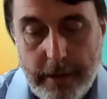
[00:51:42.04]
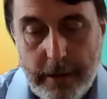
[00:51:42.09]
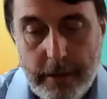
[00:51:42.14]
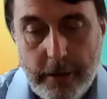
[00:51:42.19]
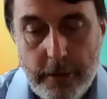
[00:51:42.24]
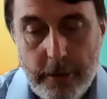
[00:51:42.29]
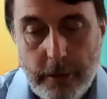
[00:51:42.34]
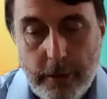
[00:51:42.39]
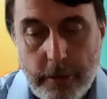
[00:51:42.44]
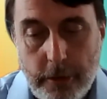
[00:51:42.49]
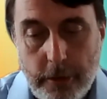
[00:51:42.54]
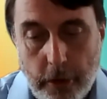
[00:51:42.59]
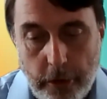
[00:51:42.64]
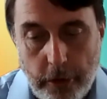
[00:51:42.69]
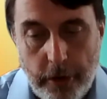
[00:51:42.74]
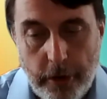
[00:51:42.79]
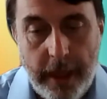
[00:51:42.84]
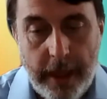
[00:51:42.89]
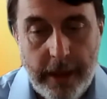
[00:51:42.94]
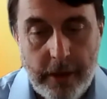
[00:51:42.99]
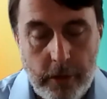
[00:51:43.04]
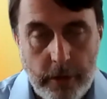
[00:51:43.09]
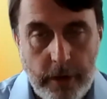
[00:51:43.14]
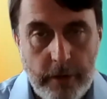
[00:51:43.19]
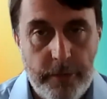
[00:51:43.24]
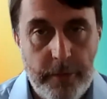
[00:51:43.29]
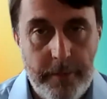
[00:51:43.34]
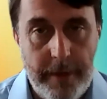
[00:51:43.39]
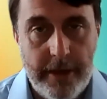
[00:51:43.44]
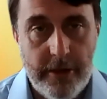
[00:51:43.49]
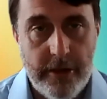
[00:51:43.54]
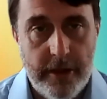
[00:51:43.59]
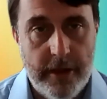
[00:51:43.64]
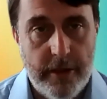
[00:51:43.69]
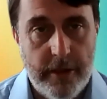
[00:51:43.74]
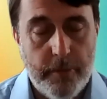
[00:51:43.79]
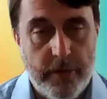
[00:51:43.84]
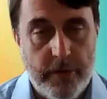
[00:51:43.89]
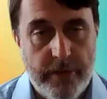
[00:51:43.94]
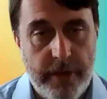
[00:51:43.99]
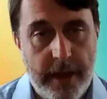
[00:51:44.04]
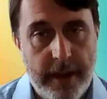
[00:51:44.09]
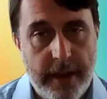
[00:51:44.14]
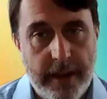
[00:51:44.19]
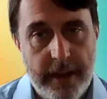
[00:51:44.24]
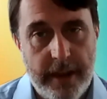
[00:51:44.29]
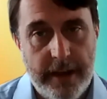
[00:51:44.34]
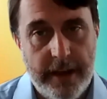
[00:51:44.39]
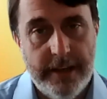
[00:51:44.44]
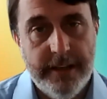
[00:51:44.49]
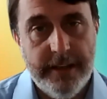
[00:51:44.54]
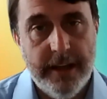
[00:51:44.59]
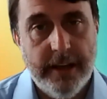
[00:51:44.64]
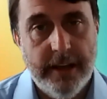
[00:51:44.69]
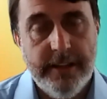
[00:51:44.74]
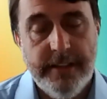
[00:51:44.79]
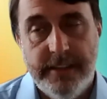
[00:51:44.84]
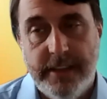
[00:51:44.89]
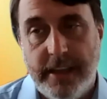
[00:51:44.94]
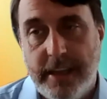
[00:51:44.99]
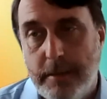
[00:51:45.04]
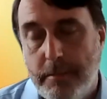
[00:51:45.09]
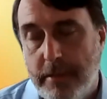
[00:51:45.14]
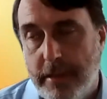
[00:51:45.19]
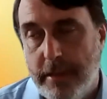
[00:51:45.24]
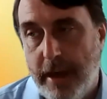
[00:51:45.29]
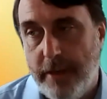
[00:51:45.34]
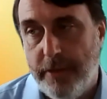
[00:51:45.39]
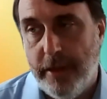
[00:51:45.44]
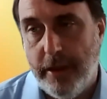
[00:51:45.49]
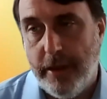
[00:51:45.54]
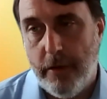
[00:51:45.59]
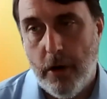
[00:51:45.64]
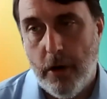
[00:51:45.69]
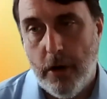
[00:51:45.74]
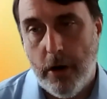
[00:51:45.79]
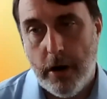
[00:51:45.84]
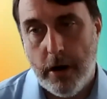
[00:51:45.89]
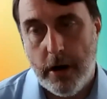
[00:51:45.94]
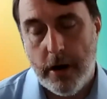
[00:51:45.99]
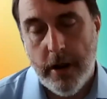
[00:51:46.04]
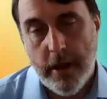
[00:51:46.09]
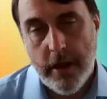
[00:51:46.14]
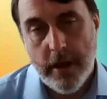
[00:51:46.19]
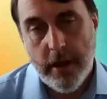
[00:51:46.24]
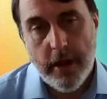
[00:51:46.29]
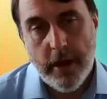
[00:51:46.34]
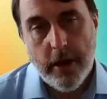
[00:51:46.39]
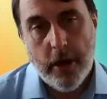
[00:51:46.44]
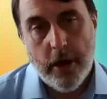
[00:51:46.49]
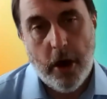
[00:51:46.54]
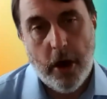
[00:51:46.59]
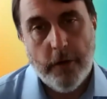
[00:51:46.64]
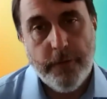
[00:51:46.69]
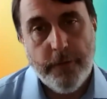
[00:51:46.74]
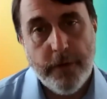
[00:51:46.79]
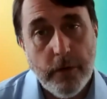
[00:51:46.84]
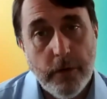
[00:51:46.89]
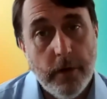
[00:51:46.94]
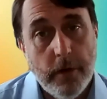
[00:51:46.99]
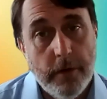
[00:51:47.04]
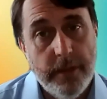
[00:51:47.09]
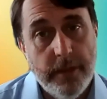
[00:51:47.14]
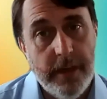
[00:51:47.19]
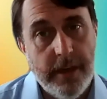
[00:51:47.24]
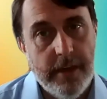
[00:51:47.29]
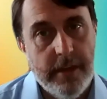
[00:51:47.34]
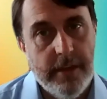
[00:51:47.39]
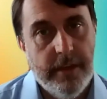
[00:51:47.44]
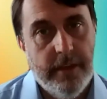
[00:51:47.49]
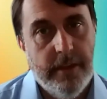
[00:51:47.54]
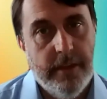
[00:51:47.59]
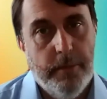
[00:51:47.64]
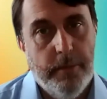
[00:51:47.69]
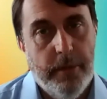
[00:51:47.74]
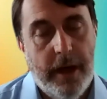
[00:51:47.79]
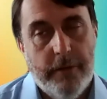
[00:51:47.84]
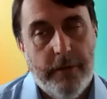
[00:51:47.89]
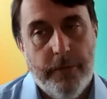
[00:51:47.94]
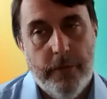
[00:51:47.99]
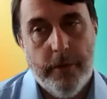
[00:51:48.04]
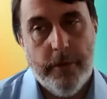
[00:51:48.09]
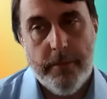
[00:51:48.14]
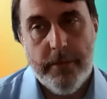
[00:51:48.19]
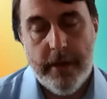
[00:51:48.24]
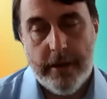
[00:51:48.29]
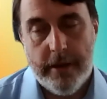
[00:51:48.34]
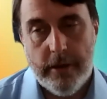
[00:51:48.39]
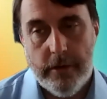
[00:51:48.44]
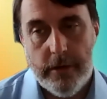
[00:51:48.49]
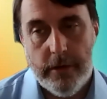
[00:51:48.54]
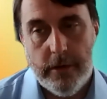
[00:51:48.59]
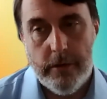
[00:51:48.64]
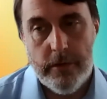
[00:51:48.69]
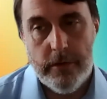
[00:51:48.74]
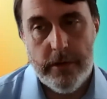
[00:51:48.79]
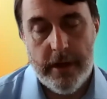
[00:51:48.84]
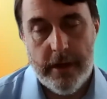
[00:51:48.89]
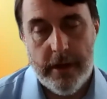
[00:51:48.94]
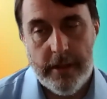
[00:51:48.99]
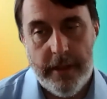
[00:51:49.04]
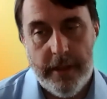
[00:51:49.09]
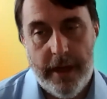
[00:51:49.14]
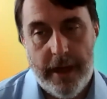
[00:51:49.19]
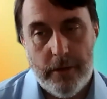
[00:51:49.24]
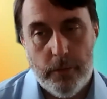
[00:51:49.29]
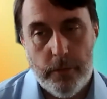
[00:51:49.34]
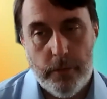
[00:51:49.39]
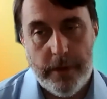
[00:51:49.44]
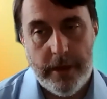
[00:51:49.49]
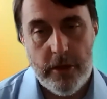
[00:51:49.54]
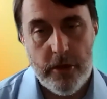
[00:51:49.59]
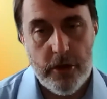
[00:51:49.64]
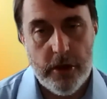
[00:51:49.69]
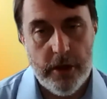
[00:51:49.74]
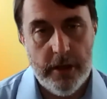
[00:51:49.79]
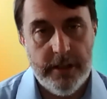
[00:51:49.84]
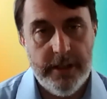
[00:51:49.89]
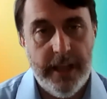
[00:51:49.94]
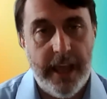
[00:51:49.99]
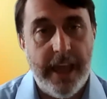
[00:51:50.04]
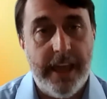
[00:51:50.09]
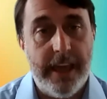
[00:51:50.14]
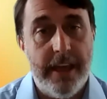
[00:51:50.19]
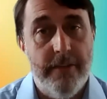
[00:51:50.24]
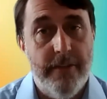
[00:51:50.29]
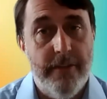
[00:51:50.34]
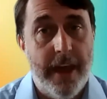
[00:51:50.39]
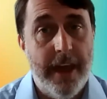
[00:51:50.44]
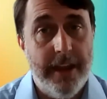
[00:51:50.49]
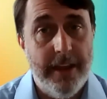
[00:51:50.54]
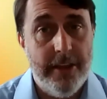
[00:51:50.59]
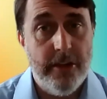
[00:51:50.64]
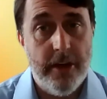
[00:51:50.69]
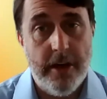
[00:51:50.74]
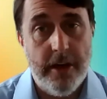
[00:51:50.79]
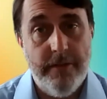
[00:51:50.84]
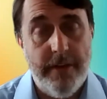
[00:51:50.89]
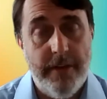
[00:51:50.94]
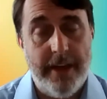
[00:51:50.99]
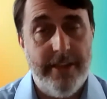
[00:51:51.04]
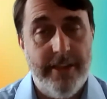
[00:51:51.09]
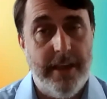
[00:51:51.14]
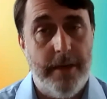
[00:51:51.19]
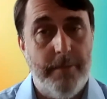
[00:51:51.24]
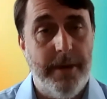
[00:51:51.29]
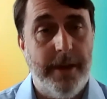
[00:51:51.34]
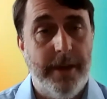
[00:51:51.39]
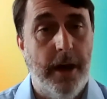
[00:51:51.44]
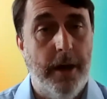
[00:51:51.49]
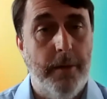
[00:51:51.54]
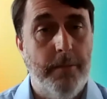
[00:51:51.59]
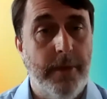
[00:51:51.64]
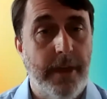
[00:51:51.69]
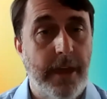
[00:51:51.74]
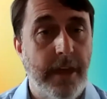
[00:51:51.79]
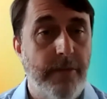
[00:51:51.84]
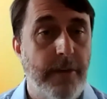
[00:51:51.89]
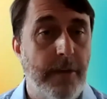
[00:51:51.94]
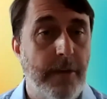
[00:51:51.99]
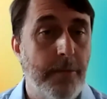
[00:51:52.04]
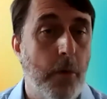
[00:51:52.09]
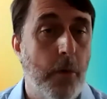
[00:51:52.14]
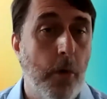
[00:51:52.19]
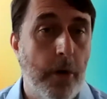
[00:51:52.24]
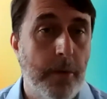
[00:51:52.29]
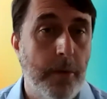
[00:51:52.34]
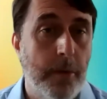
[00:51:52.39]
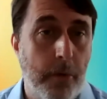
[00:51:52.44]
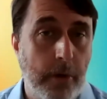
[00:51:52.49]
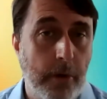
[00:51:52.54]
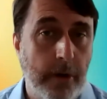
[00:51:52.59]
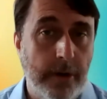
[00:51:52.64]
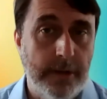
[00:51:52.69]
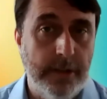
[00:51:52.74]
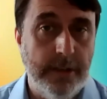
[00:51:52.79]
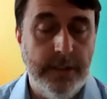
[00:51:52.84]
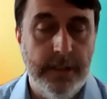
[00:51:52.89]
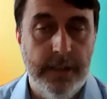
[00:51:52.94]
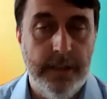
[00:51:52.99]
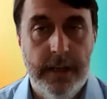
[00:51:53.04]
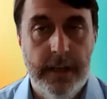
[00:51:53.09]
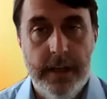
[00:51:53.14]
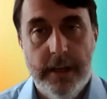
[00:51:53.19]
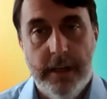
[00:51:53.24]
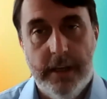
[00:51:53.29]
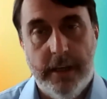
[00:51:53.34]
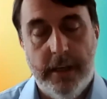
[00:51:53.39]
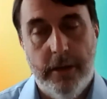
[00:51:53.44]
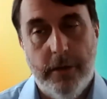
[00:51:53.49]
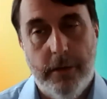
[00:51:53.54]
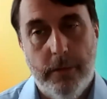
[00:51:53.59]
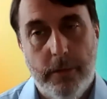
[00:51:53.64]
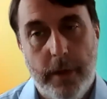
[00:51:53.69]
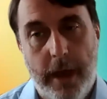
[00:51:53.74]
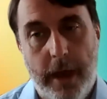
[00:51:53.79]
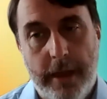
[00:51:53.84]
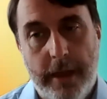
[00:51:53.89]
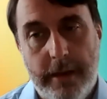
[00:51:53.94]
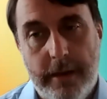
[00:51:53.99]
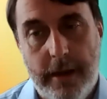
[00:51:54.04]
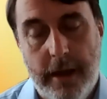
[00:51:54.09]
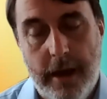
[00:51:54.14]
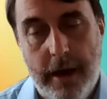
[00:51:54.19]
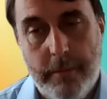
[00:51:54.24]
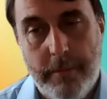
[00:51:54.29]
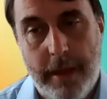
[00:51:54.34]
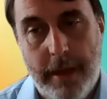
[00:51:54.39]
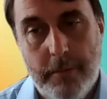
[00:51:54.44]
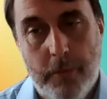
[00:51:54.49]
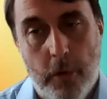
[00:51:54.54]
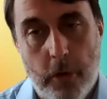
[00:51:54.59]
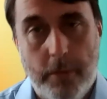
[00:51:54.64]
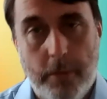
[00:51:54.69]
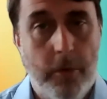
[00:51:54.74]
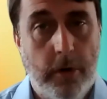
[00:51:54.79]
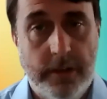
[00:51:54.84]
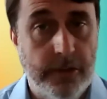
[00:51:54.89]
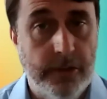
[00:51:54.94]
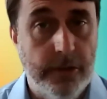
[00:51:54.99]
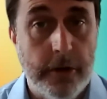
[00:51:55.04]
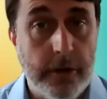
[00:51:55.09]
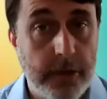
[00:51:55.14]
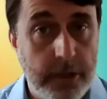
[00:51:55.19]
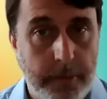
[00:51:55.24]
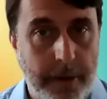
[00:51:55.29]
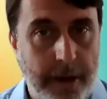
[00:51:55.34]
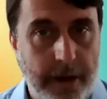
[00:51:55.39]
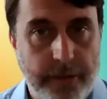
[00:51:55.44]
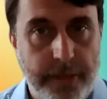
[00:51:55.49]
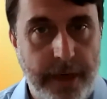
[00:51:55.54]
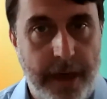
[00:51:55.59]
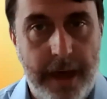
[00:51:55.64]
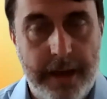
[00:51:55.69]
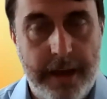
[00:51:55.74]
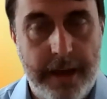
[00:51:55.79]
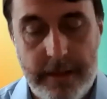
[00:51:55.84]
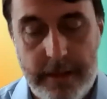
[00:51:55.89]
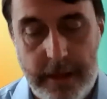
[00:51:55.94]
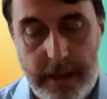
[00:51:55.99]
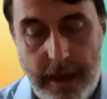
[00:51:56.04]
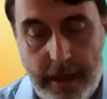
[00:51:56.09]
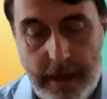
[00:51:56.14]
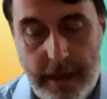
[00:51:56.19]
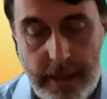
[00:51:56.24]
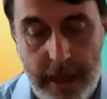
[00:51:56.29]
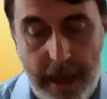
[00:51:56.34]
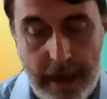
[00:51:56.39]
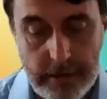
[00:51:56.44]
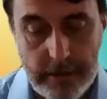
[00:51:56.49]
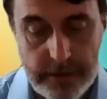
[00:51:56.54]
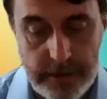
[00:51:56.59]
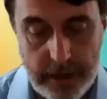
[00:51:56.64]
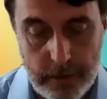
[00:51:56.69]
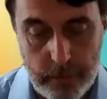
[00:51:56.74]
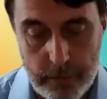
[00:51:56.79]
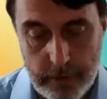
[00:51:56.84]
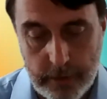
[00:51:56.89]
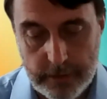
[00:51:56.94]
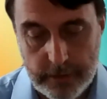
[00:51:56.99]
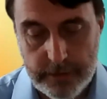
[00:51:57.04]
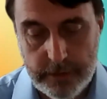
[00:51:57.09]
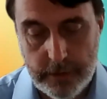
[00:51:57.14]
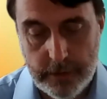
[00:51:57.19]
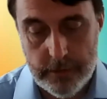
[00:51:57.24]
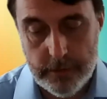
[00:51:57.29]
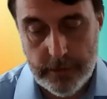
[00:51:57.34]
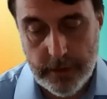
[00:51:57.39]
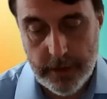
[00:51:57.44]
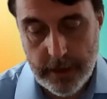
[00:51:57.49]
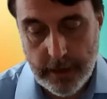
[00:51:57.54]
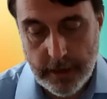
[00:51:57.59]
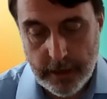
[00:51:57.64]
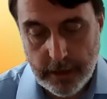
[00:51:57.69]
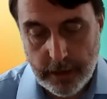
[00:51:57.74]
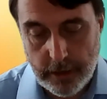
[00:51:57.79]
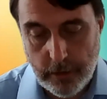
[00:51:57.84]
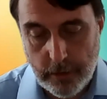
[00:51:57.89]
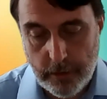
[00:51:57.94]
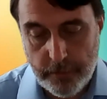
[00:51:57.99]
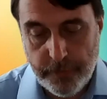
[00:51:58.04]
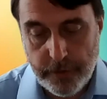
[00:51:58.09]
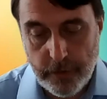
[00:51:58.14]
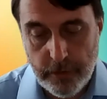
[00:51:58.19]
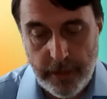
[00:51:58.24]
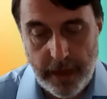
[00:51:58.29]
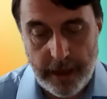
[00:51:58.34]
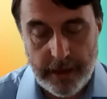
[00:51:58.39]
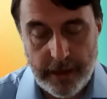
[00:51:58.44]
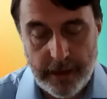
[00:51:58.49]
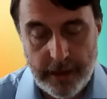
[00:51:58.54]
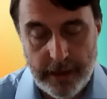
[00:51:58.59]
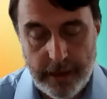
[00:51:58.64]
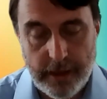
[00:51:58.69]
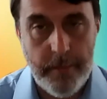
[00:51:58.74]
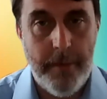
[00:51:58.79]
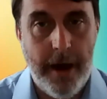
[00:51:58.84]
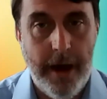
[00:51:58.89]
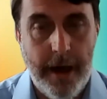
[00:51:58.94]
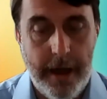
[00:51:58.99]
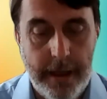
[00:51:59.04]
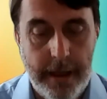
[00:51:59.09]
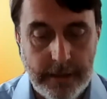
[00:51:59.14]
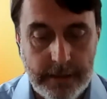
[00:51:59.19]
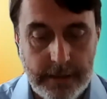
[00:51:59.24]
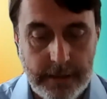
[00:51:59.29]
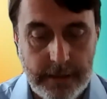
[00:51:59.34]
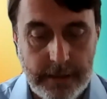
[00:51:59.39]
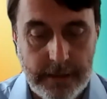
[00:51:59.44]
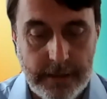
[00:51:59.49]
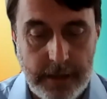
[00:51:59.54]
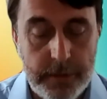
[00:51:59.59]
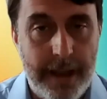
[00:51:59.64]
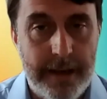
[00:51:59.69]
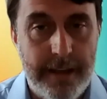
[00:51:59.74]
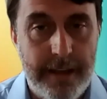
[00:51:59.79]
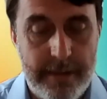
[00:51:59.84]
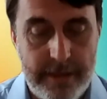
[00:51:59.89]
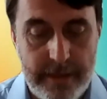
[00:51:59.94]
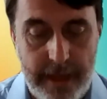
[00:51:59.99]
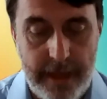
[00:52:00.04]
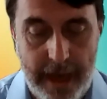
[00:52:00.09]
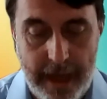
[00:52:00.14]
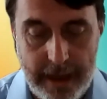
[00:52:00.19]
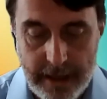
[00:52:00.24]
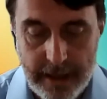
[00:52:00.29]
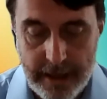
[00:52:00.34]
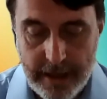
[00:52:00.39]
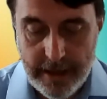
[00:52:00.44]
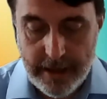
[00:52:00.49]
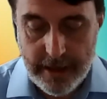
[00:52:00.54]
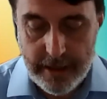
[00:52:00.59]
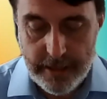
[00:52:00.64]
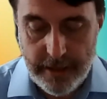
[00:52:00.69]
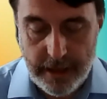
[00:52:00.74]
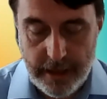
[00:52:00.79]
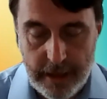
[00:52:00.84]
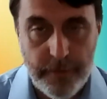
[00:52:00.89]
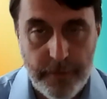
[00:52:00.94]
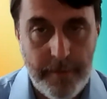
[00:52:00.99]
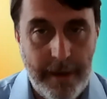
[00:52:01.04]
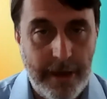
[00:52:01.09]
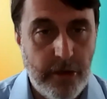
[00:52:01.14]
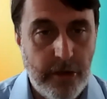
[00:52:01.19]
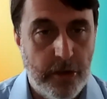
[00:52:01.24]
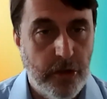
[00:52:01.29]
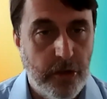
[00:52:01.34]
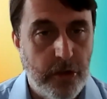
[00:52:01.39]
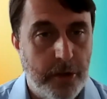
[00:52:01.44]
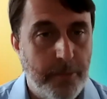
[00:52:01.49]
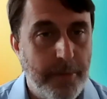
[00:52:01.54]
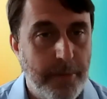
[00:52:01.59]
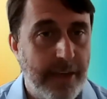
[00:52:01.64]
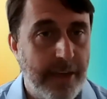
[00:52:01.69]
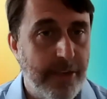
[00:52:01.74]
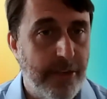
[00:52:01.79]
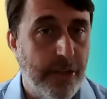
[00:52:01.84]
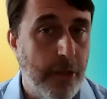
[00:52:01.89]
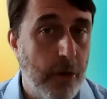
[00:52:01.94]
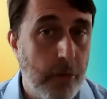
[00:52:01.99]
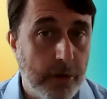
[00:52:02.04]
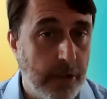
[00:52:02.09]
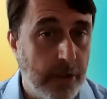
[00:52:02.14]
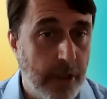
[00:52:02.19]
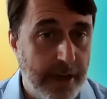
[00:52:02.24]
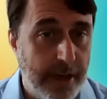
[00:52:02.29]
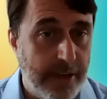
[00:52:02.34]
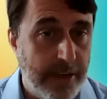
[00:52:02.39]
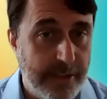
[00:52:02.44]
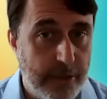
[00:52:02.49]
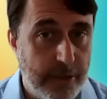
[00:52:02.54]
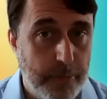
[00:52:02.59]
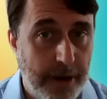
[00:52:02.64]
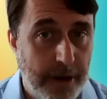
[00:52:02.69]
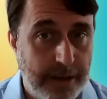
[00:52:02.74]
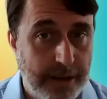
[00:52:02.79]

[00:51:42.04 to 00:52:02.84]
learning or information is presented. And it does seem that there are a few of these in the platforms that you're using that we should take advantage of as they become even more important, and more is learned about that in the outside world. So, a few that come to mind is that the information should be as localized as